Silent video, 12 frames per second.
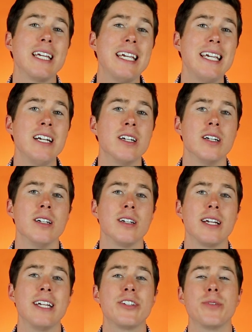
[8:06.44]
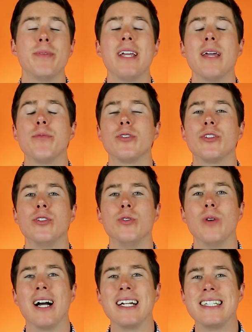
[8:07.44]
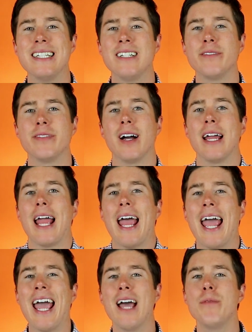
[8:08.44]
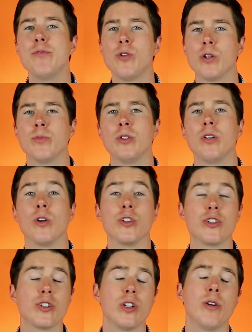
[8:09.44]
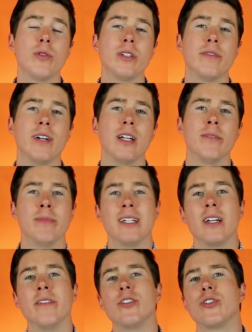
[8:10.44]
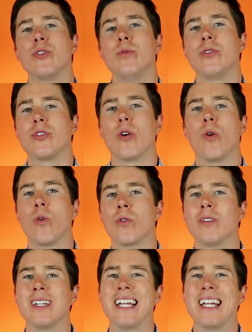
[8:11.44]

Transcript: here is to be able to identify abnormal or slower development of a student's oral